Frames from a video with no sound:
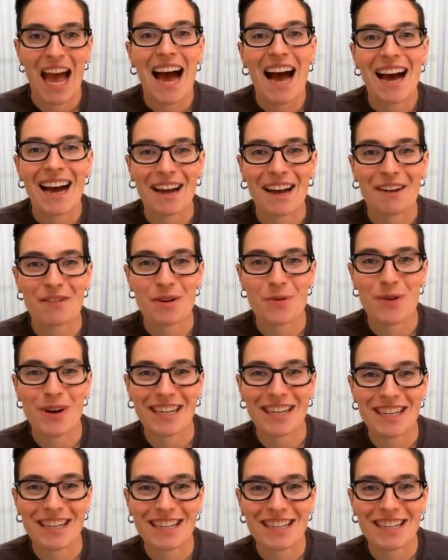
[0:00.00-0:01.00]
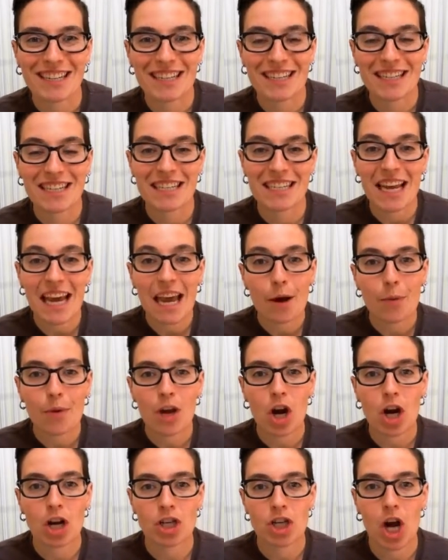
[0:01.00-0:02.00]
Hi, everyone. Today we
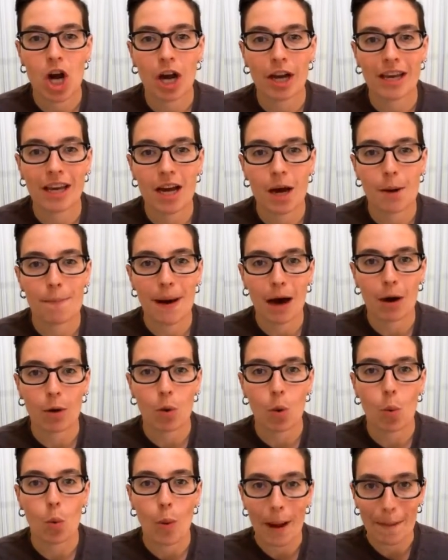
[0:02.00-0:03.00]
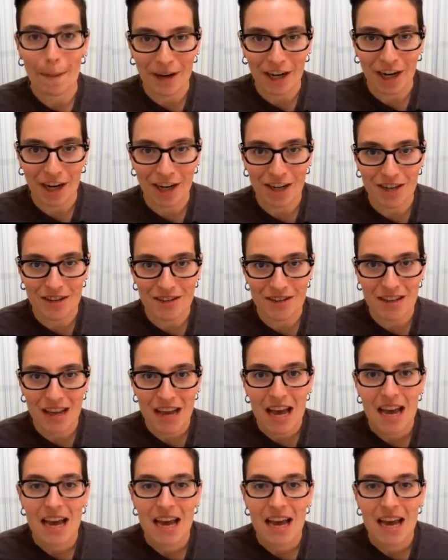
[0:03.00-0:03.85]
are talking about webinars.